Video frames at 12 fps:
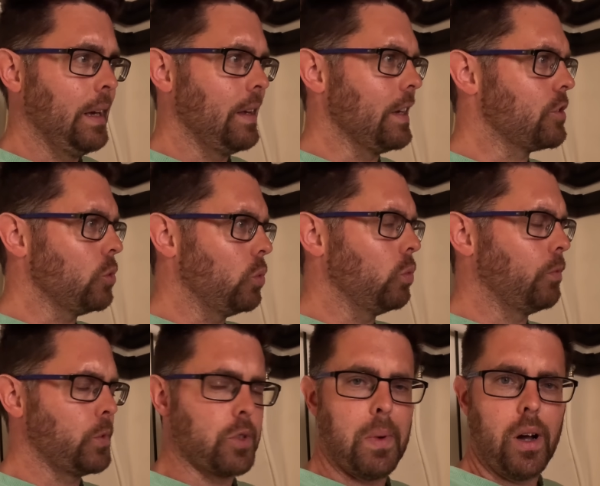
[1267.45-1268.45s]
It's all
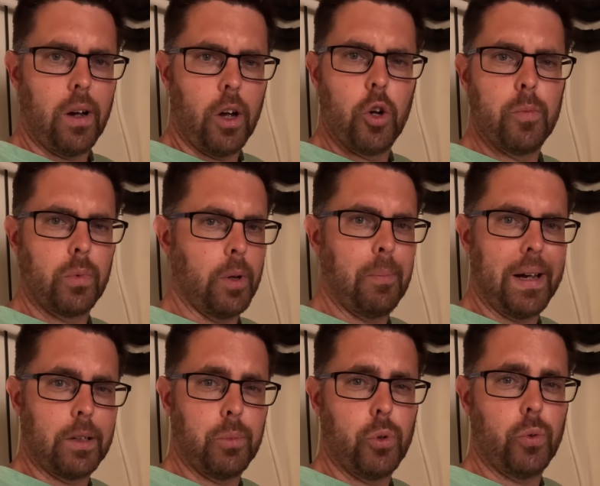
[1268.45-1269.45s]
smart home
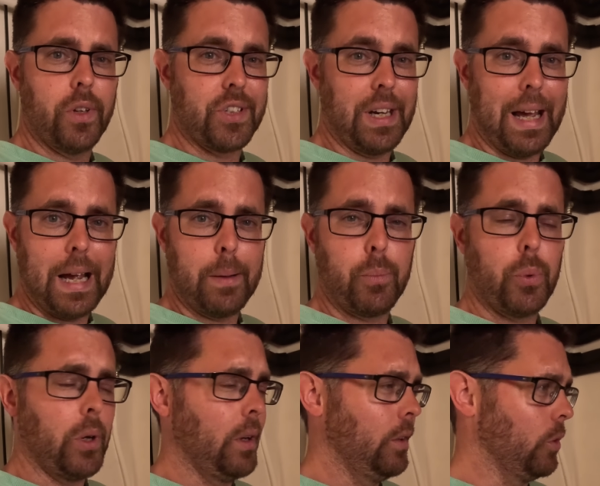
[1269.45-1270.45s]
compatible. There's an app
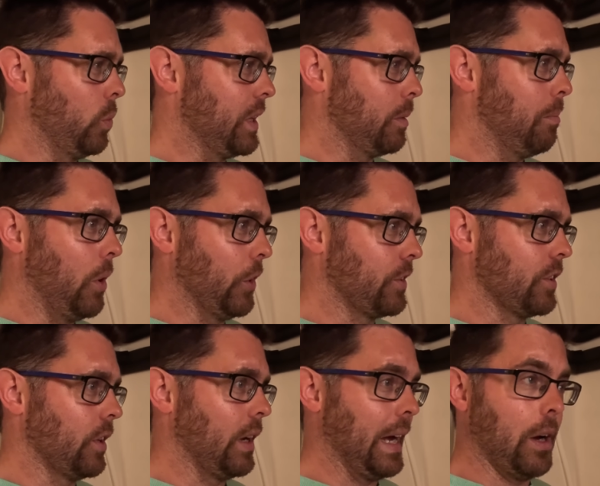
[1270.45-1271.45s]
that we can
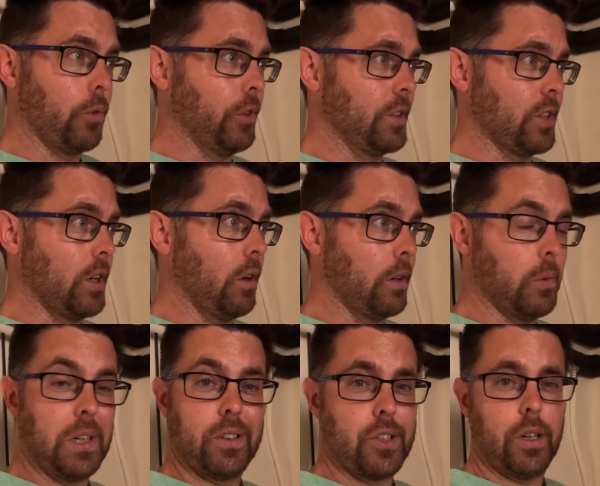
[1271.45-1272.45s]
monitor how things are going.
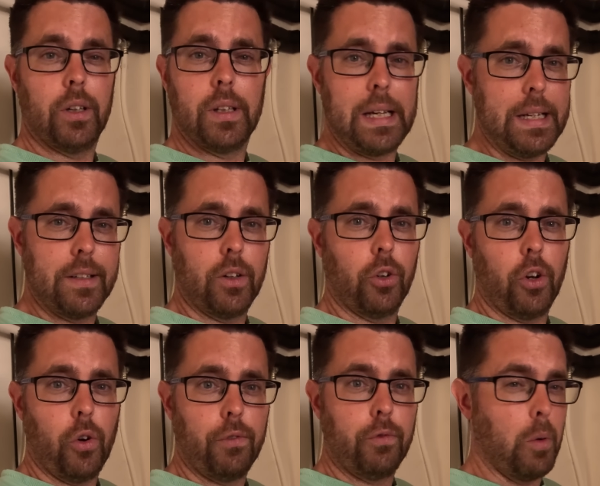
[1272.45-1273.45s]
We can turn the heating on and
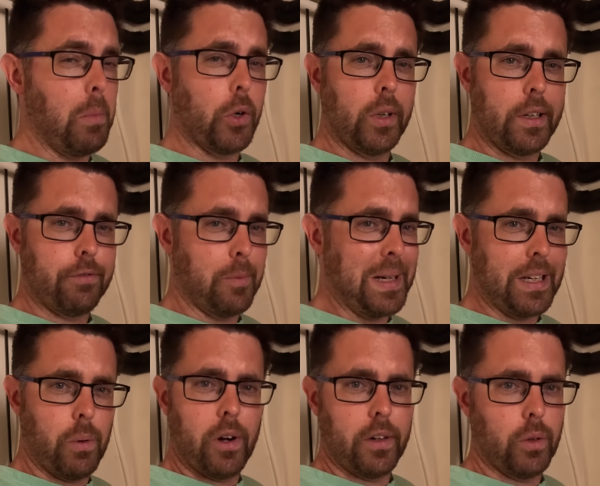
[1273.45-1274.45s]
off remotely from
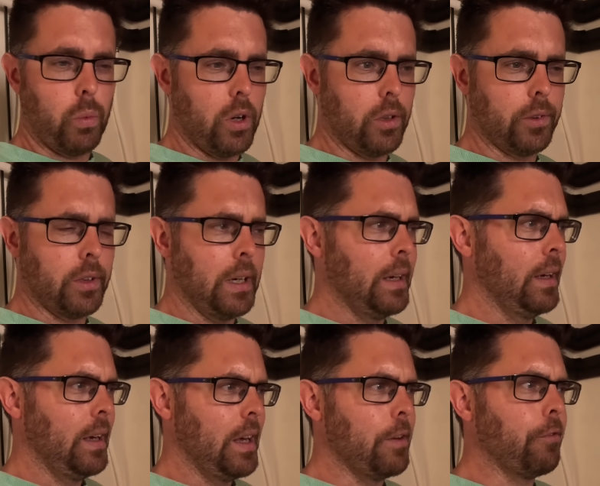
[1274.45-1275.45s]
anywhere in the world.
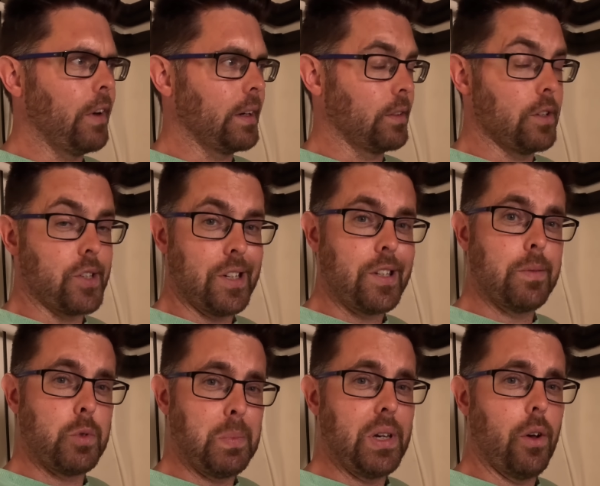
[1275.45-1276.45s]
In fact, the
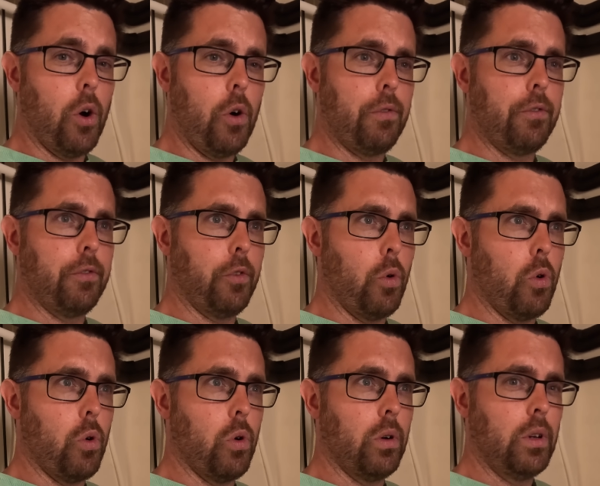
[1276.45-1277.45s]
system's been off
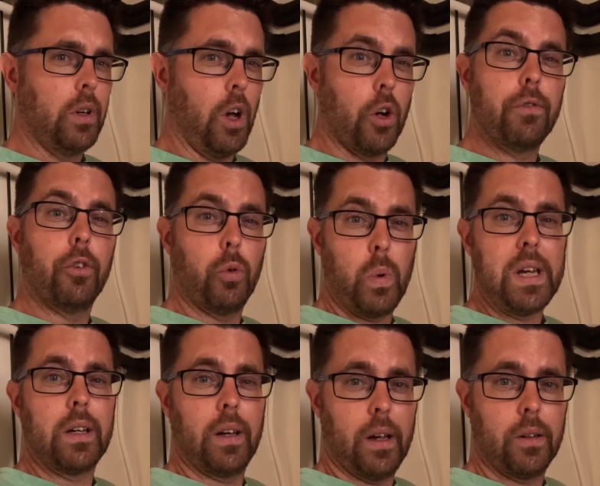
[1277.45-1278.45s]
for over a
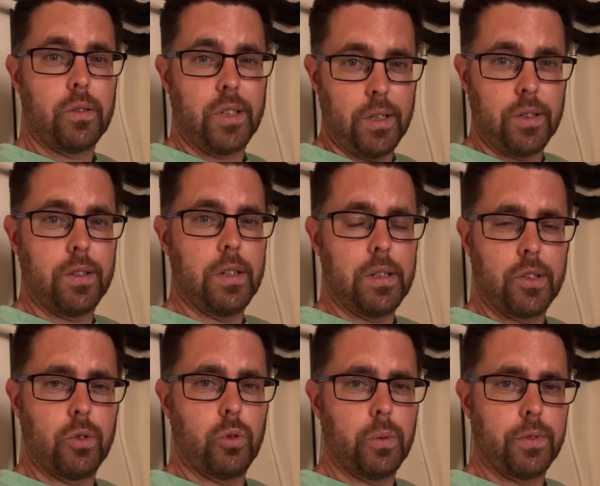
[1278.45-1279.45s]
week now since the
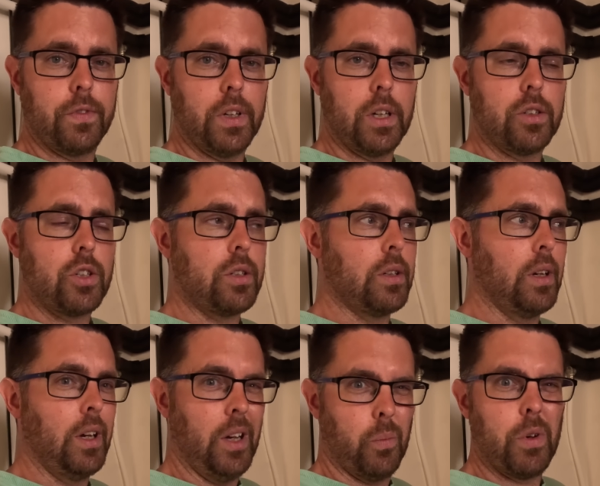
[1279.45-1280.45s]
install was finished,
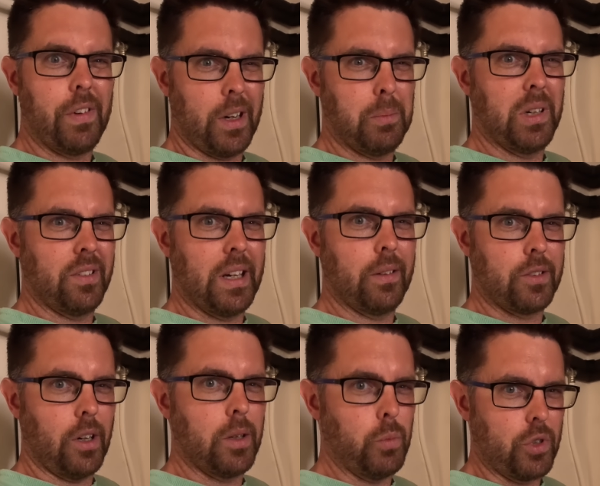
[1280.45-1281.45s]
and we've had a bit of
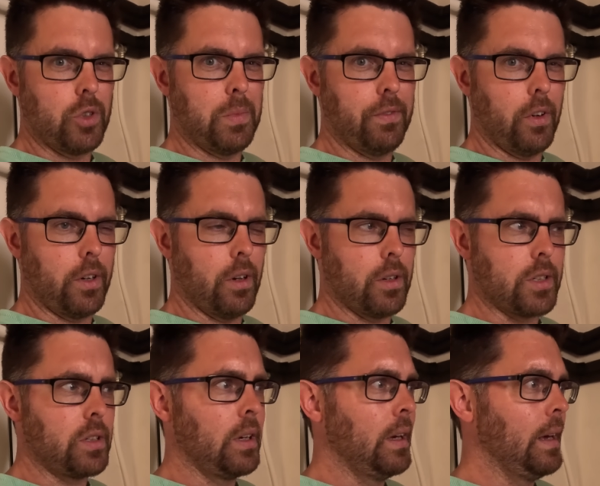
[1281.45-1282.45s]
downtime, which has been very nice.